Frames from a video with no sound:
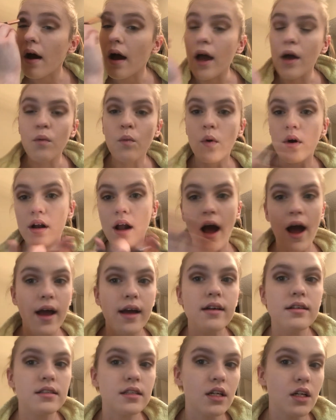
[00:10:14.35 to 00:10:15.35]
And one eye
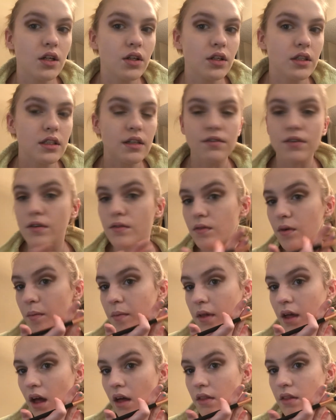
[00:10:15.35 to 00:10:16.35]
is gonna look different
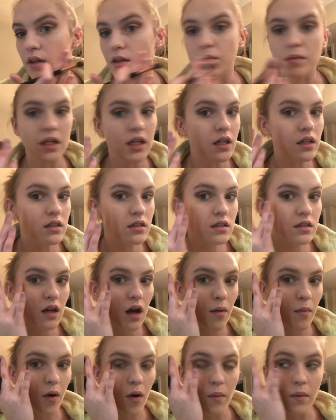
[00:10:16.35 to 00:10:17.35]
from the other because
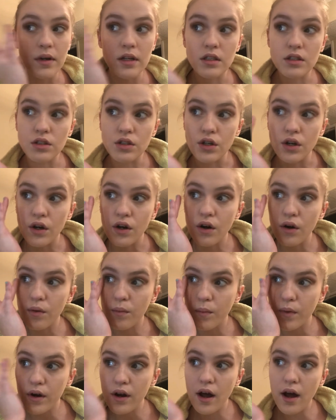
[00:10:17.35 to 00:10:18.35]
I'm always good
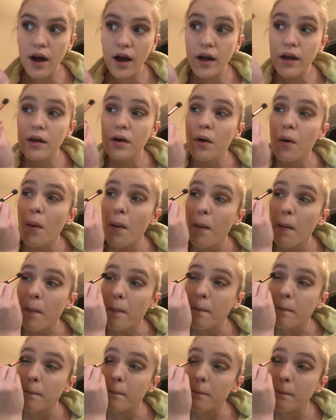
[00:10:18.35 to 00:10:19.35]
on one eye,
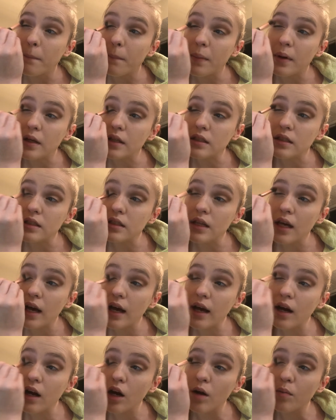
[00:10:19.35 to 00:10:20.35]
but
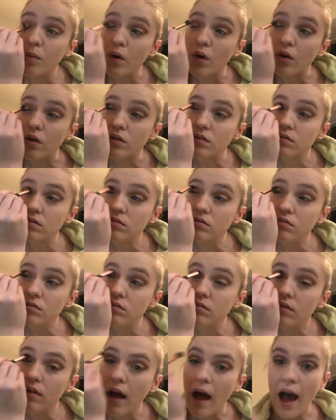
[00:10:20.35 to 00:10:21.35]
terrible
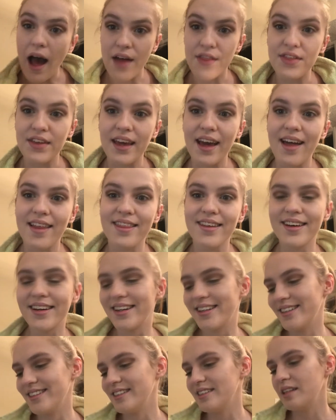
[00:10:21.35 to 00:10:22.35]
at the other.
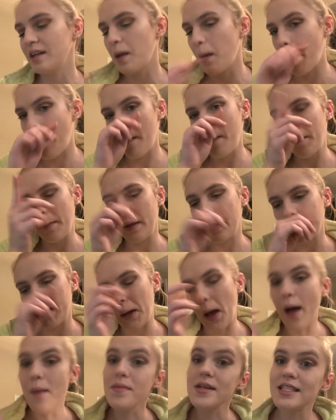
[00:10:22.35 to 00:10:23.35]

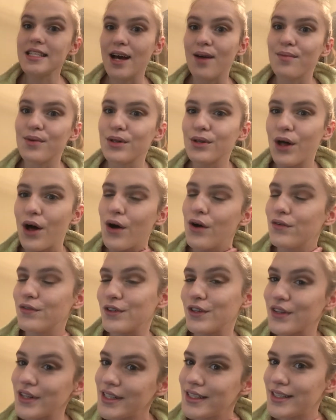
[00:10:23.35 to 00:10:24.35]
Comment down below if
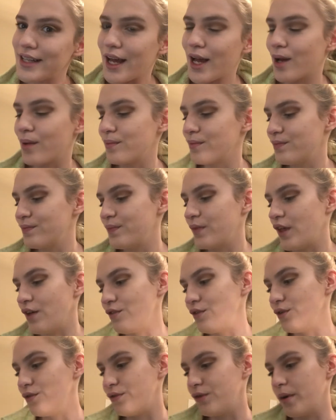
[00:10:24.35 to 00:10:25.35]
you're the same,
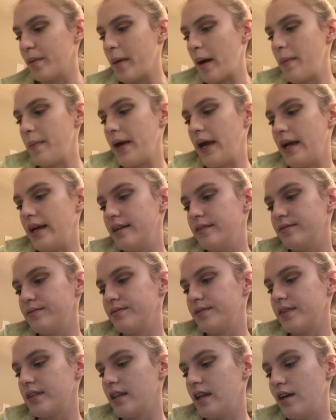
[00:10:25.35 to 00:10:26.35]
if you feel my pain,
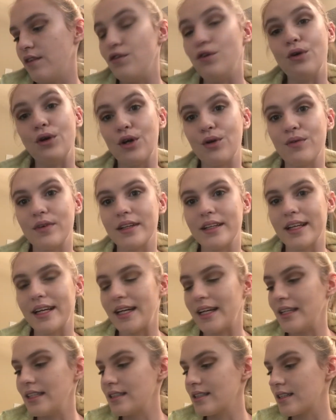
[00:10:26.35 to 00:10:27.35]
if you can
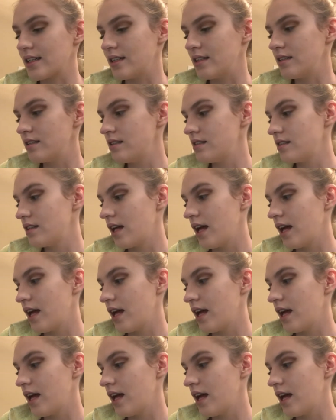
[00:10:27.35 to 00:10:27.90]
relate, because